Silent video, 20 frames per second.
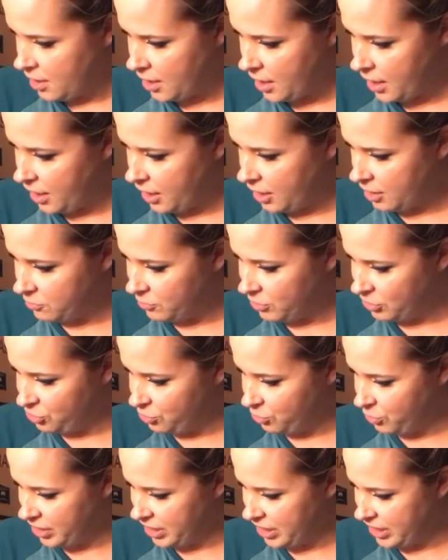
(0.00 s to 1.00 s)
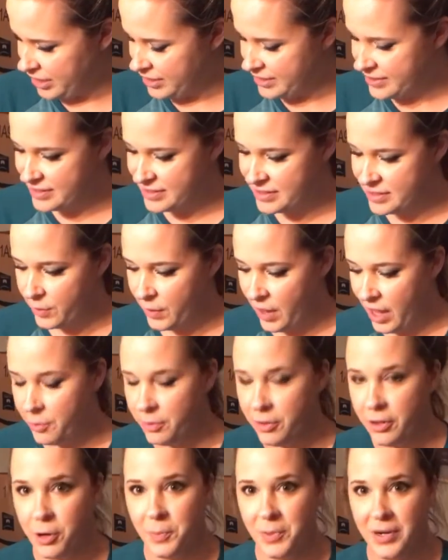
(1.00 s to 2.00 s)
Um, which one it is, so I
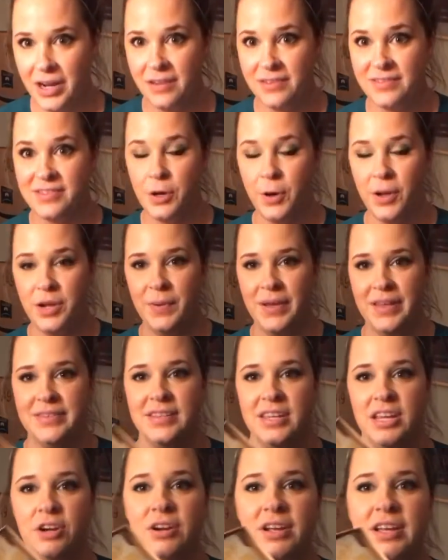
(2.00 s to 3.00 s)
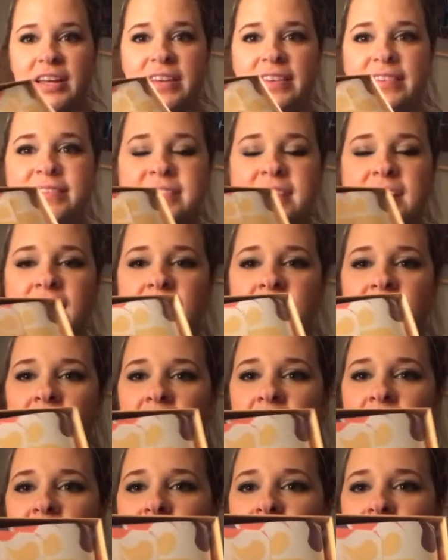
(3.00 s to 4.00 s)
will open it. So anyways, here is
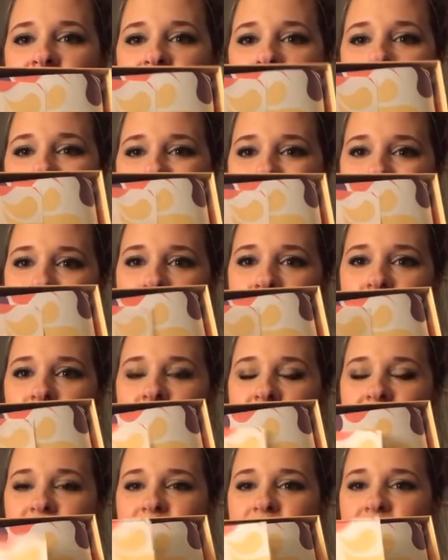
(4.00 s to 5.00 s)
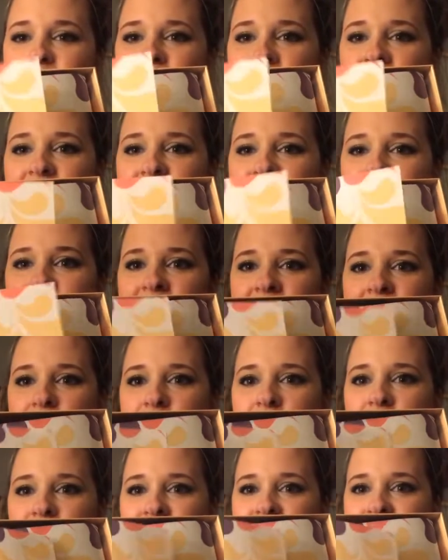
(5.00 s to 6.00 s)
the paper. It's very, very
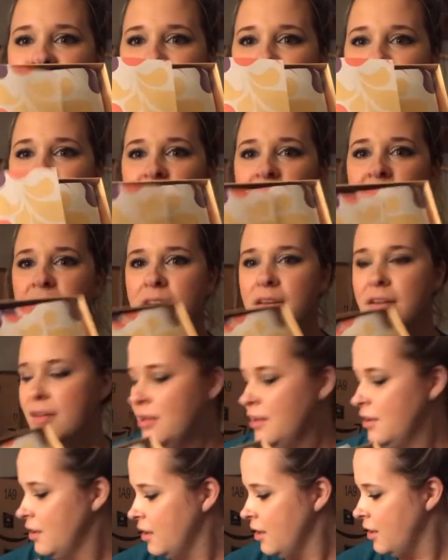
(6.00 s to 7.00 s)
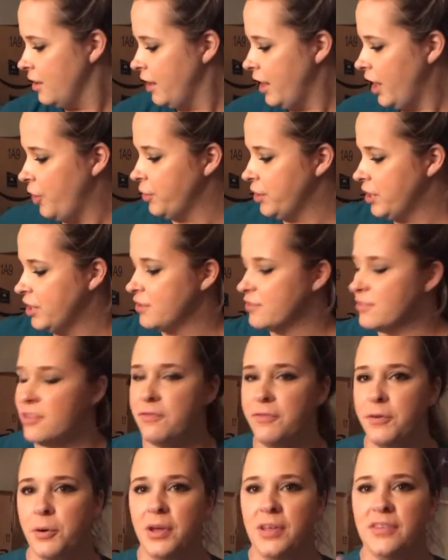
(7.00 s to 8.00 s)
pretty. Oh, and here's the
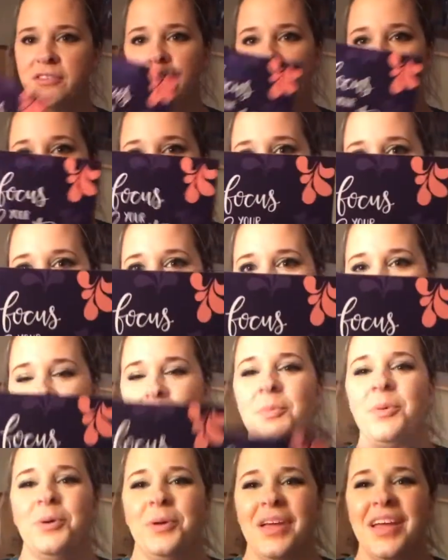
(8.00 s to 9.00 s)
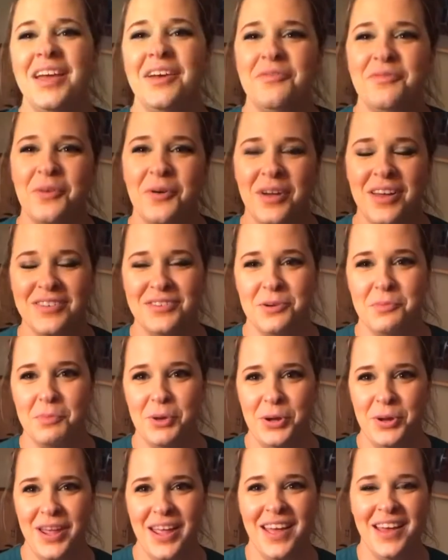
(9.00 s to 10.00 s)
focus your booty, booty, focus your
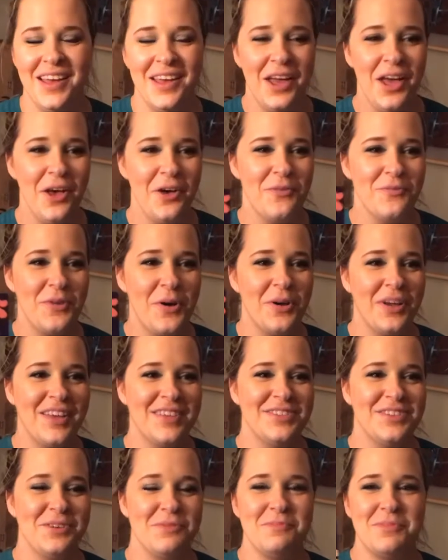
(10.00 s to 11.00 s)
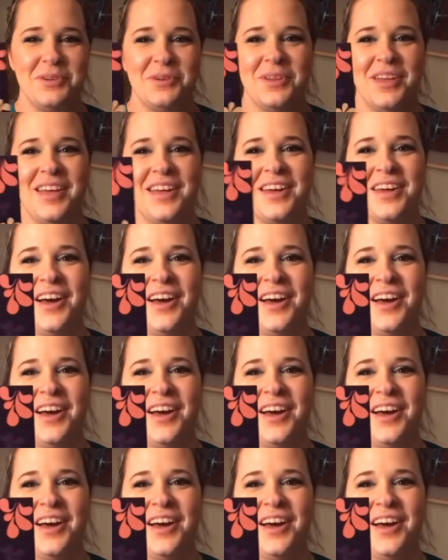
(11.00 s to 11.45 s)
booty, focus your beauty